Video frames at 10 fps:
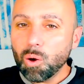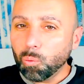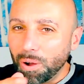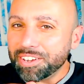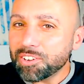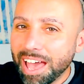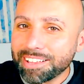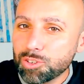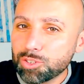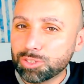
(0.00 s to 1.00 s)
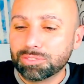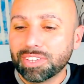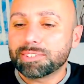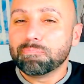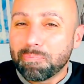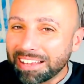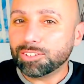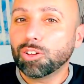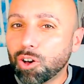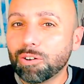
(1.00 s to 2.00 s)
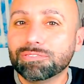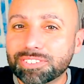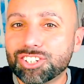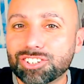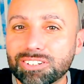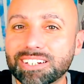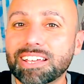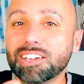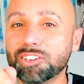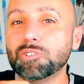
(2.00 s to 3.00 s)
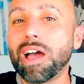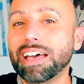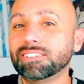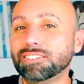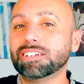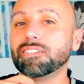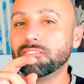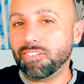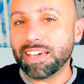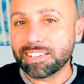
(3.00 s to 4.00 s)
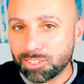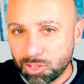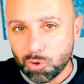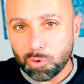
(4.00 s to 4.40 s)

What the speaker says: When you get used to this mental conditioning, you enter phase 2.